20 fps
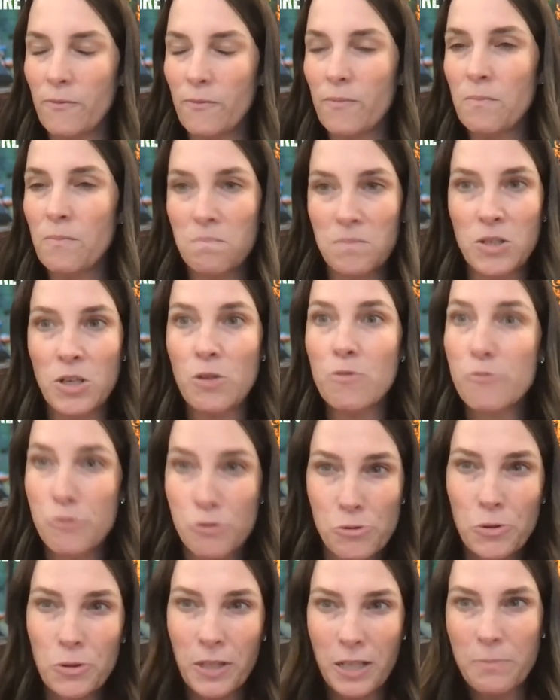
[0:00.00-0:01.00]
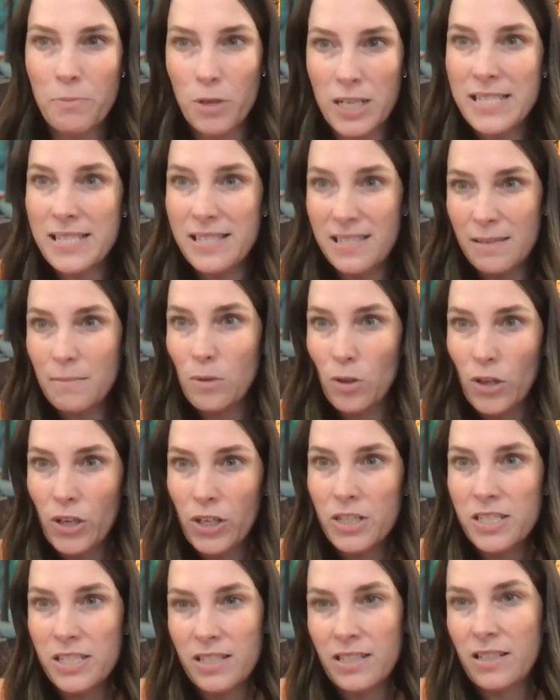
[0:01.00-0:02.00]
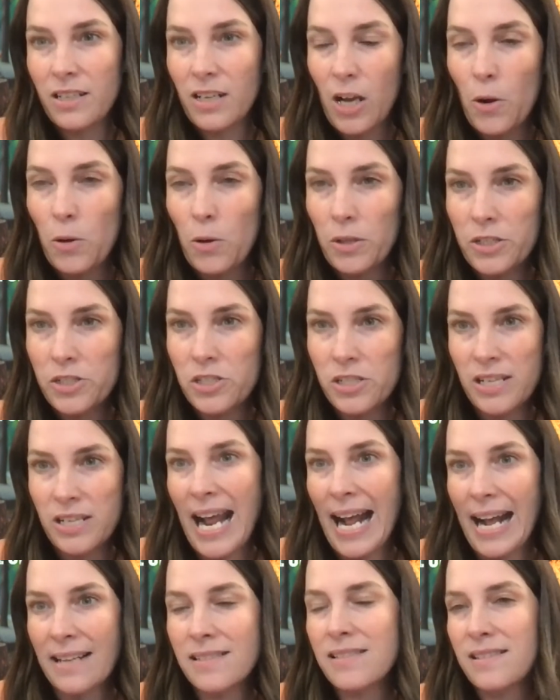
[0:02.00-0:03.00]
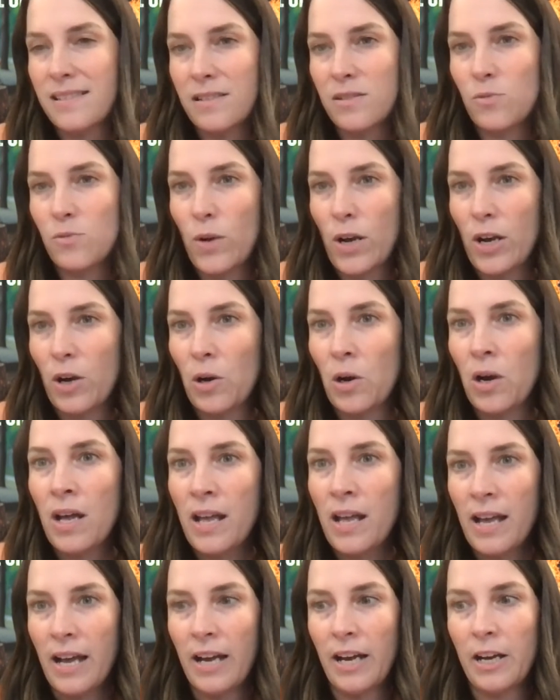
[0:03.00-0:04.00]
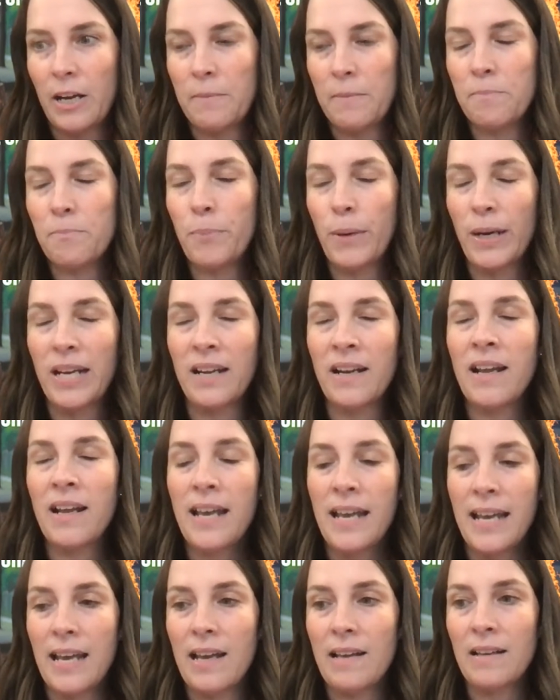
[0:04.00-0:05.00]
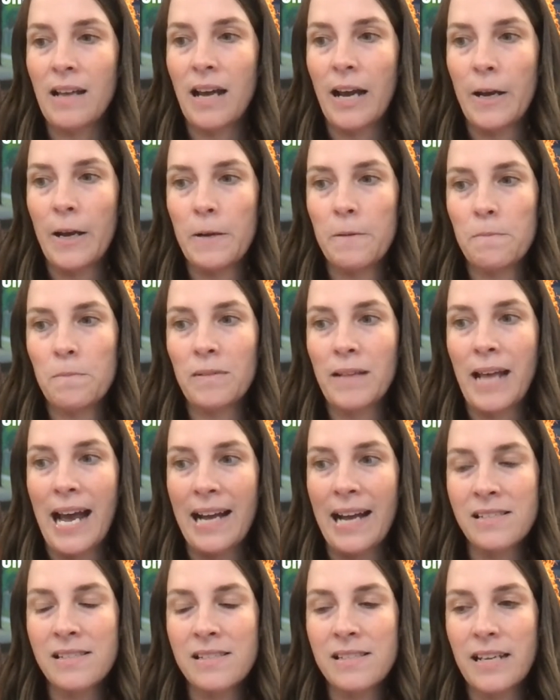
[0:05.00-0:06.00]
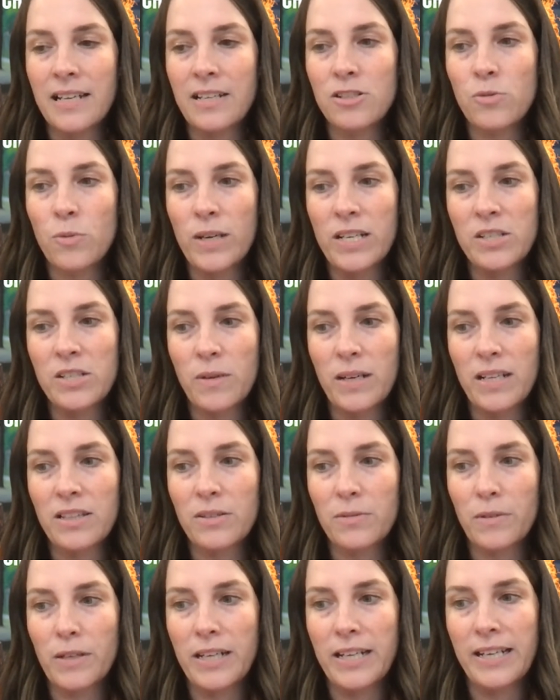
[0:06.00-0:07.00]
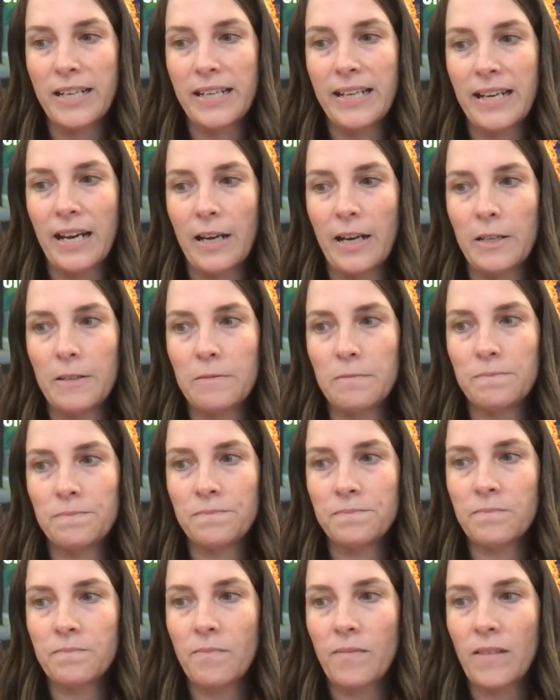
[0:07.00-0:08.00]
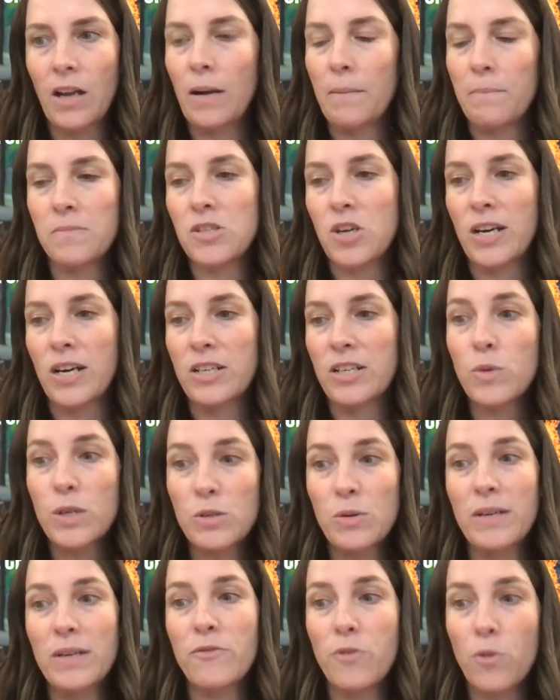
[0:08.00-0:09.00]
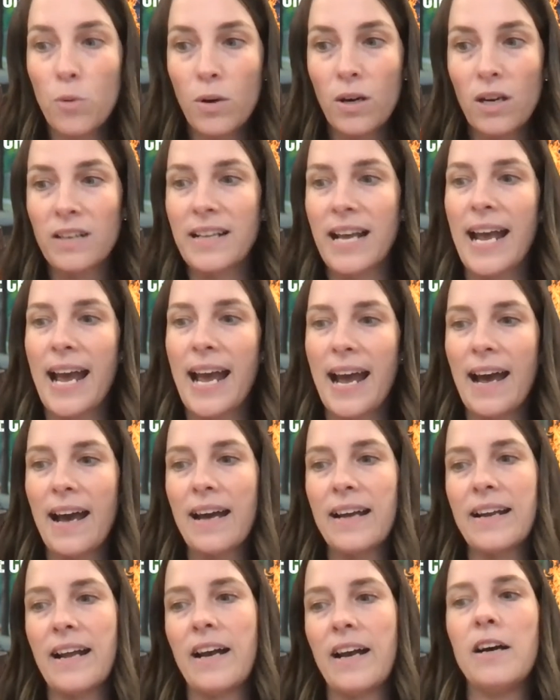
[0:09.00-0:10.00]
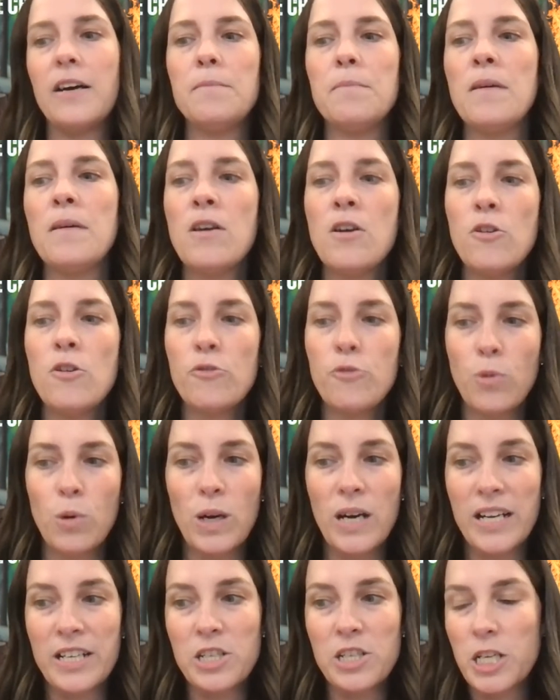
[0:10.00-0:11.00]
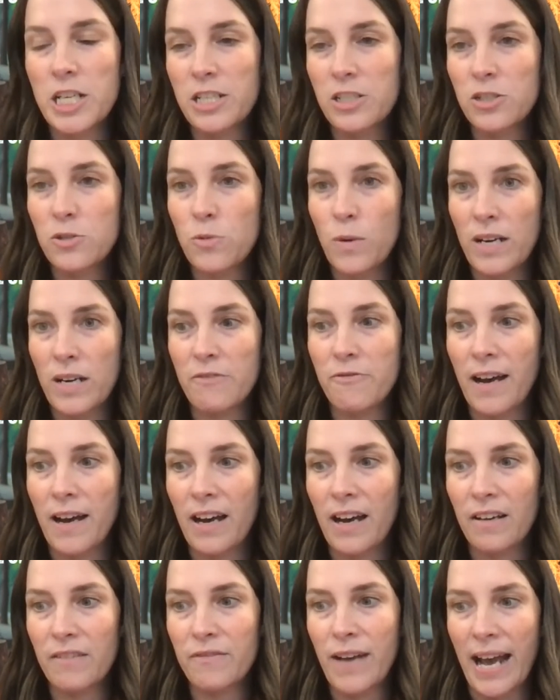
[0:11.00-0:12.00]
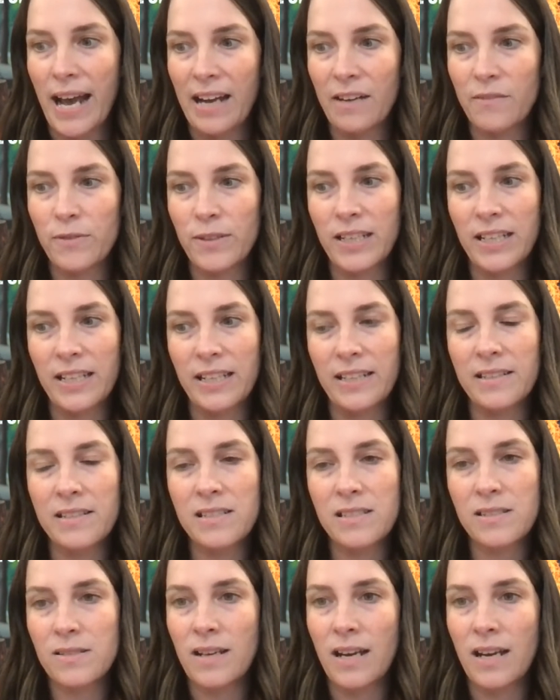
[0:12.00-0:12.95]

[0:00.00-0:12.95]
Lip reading: usually pretty similar to the coalition asks as well. But last in 2023, I'm sorry, in 2024, they had 425 advocates